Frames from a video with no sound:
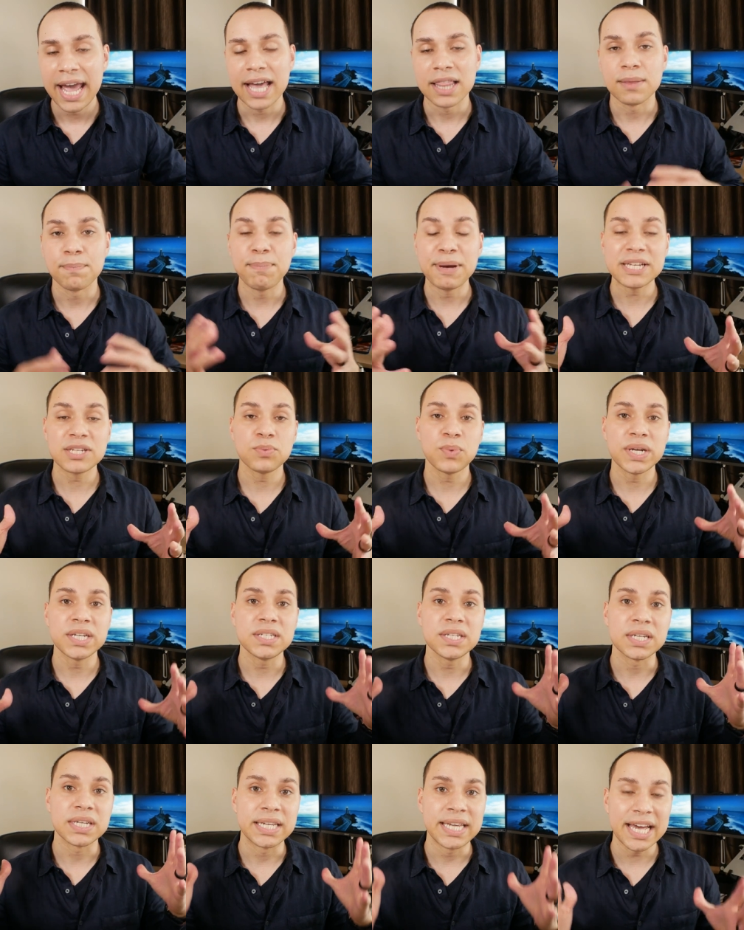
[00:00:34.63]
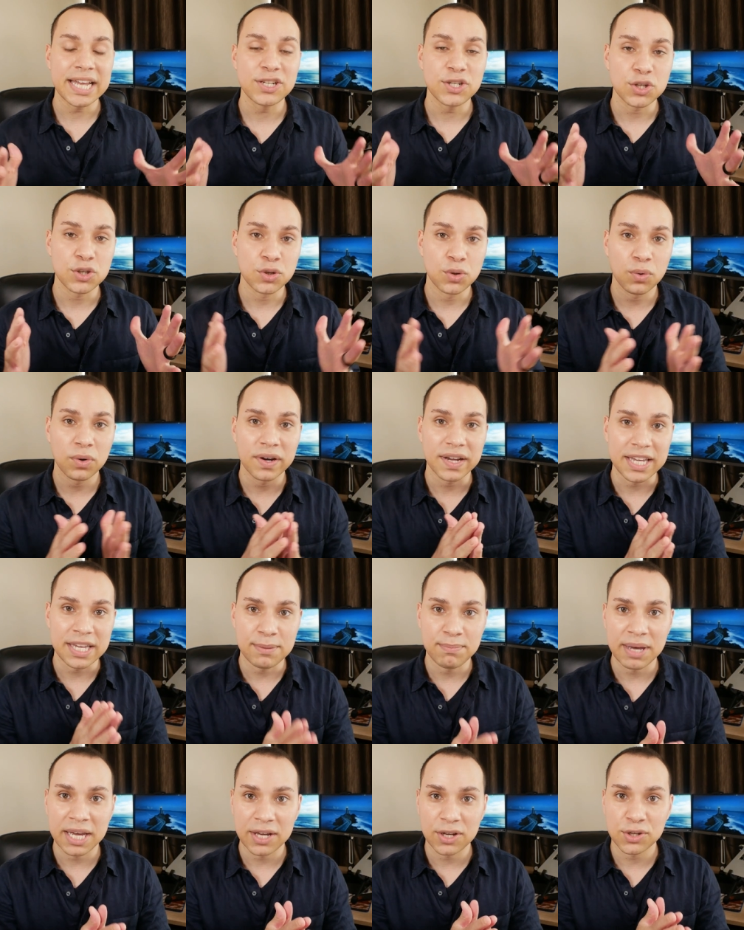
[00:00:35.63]
And the best way to get your
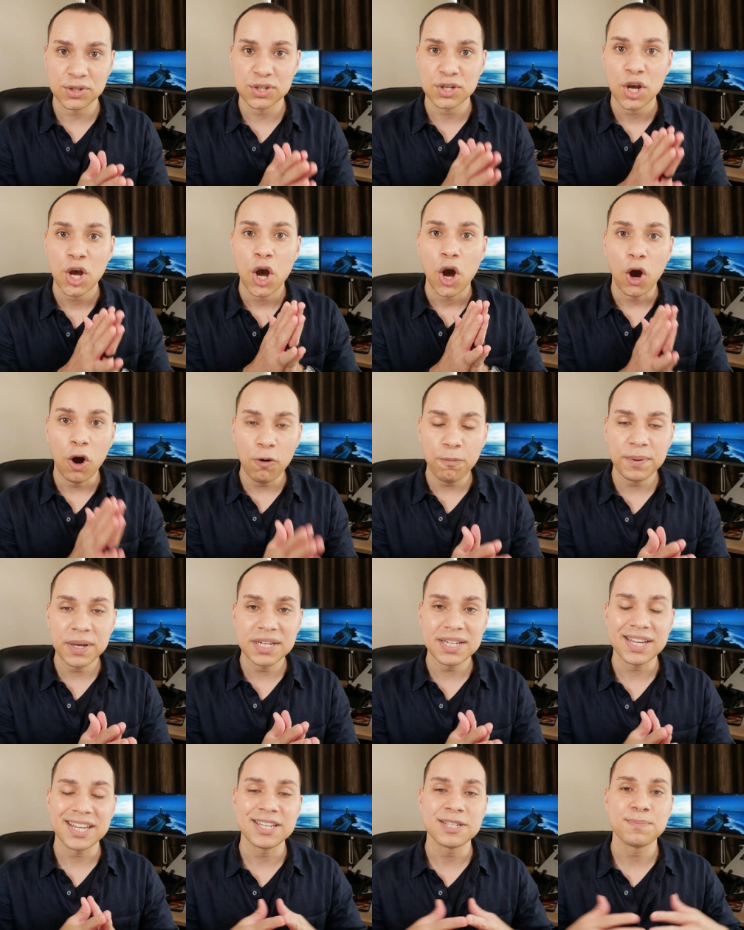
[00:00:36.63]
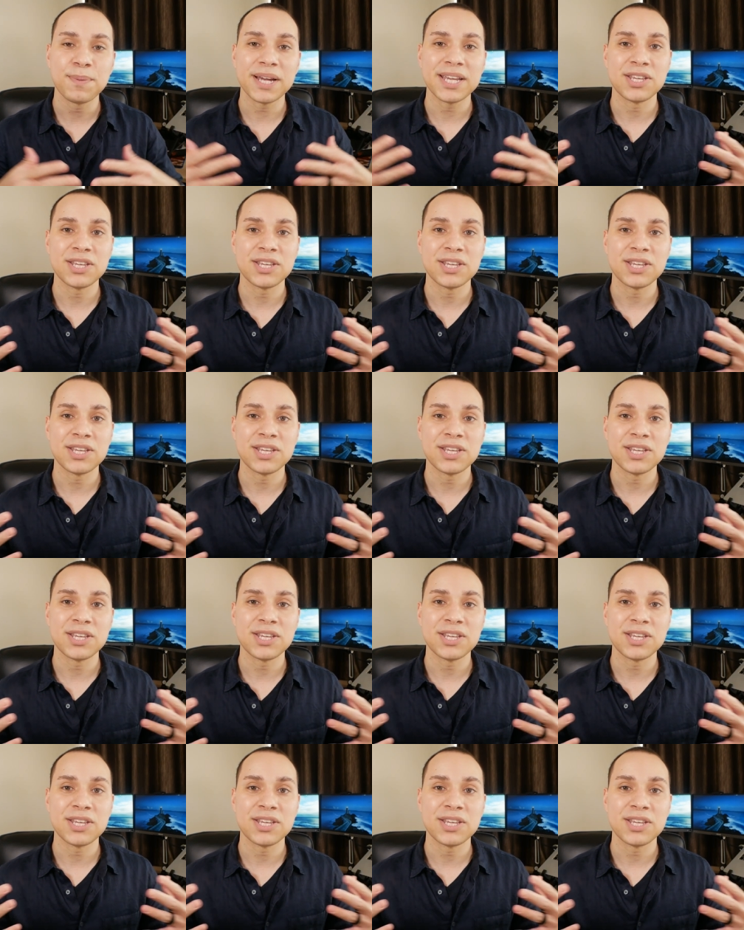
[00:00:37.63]
emails opened is by